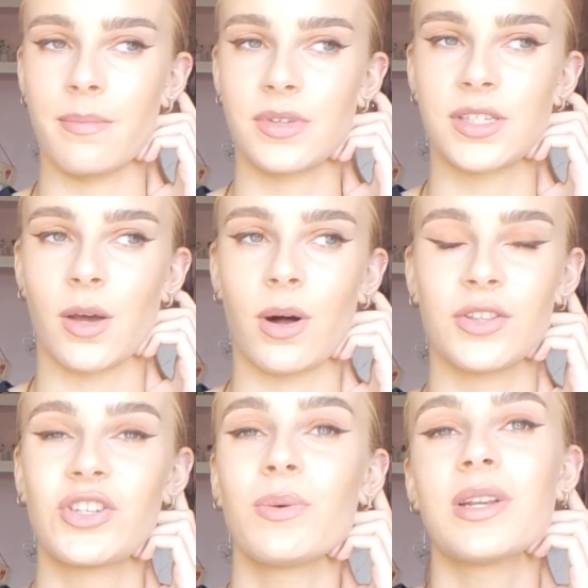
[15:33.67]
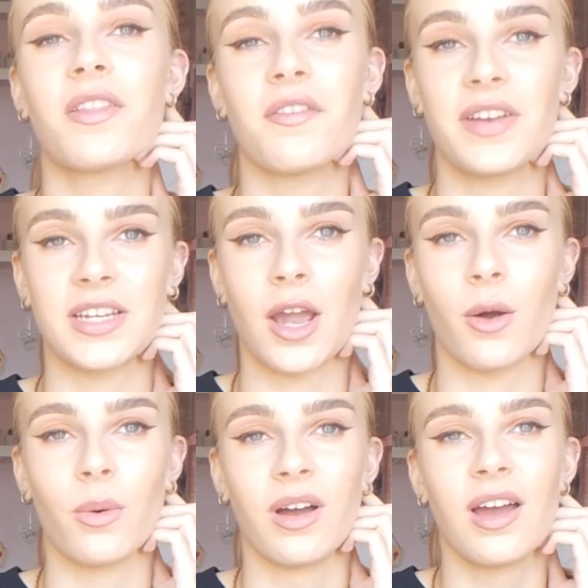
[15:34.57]
So I'll do another
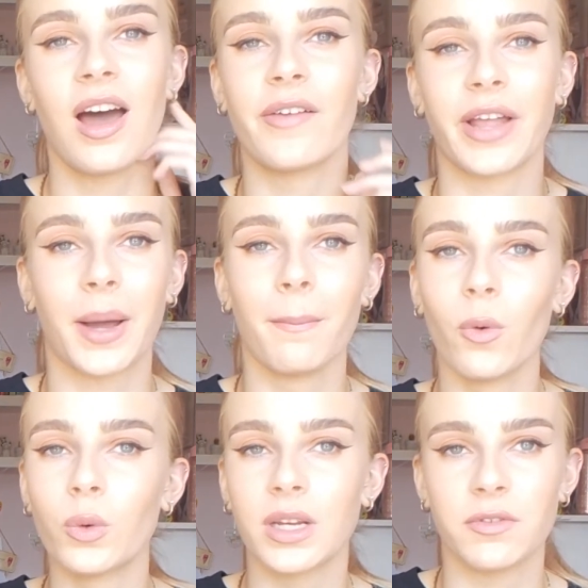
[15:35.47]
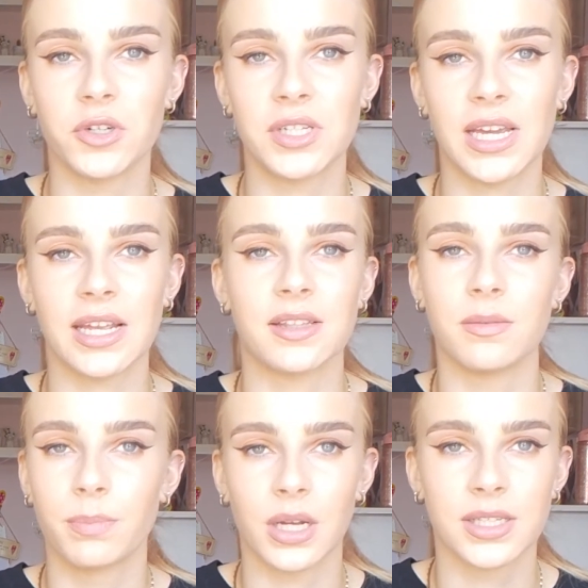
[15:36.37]
video of like a morning
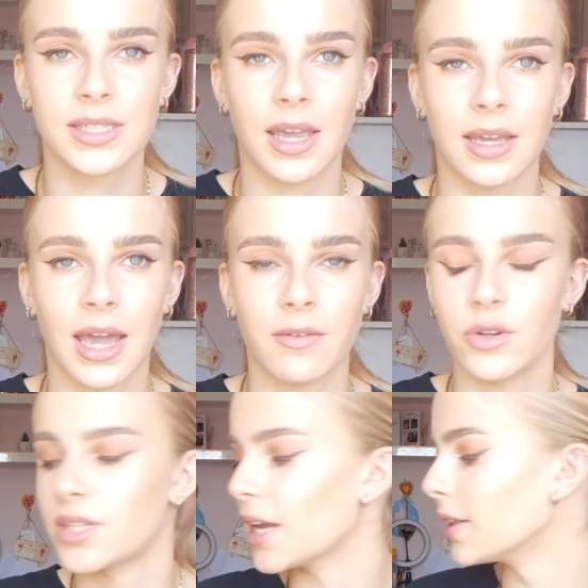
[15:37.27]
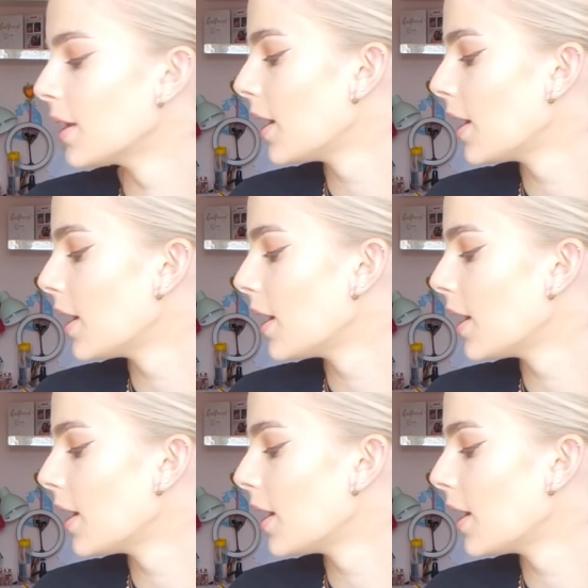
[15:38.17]
routine plus skincare routine.